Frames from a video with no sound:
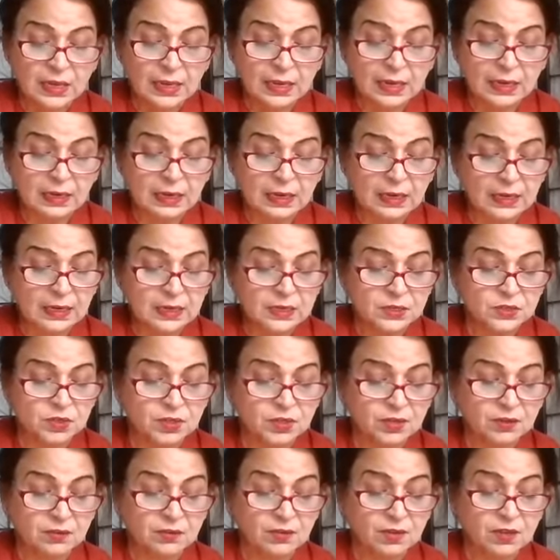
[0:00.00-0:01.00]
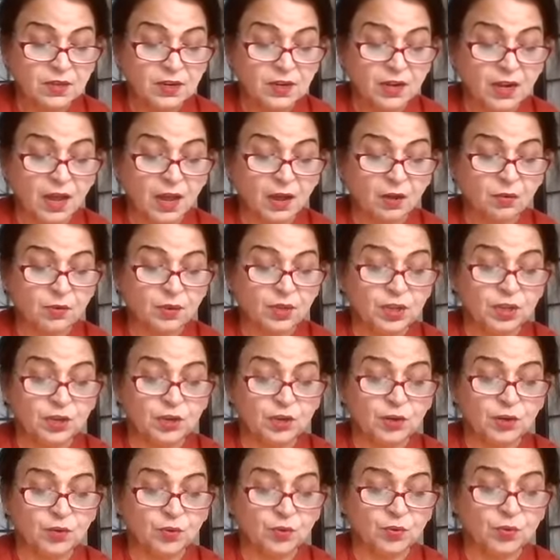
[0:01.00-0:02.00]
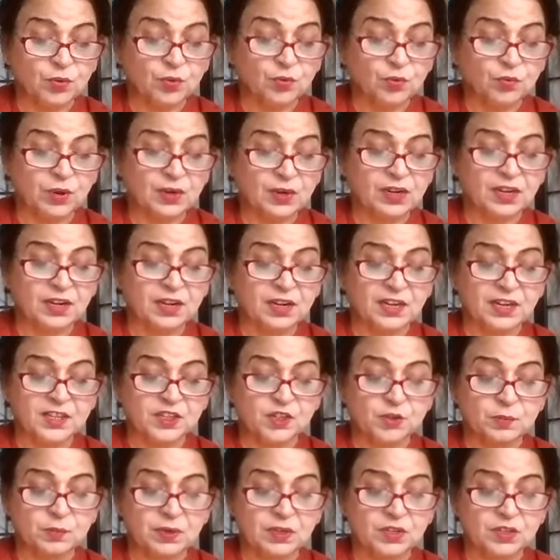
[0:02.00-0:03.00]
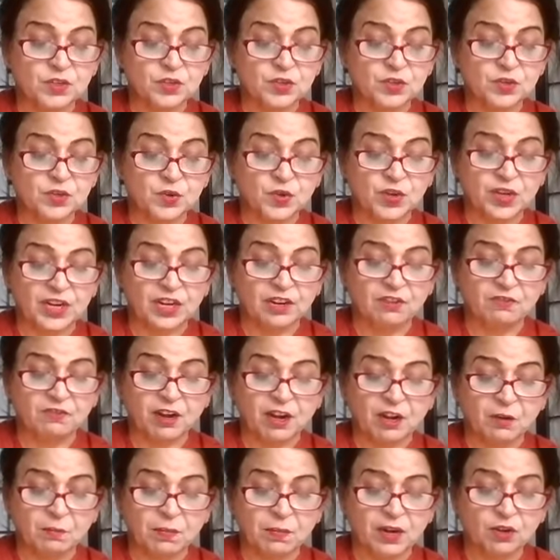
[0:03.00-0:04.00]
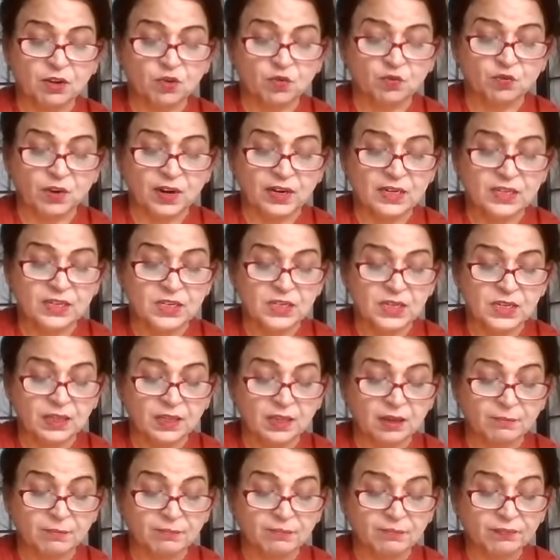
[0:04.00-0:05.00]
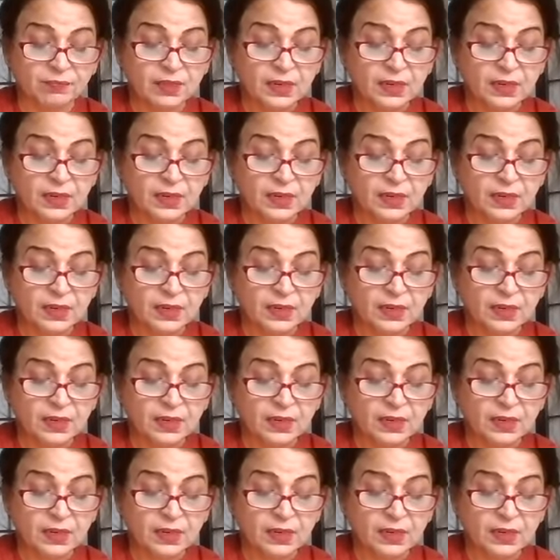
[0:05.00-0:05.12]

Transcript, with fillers: At least now he knew what arrangements Sugriv had made to find Sita.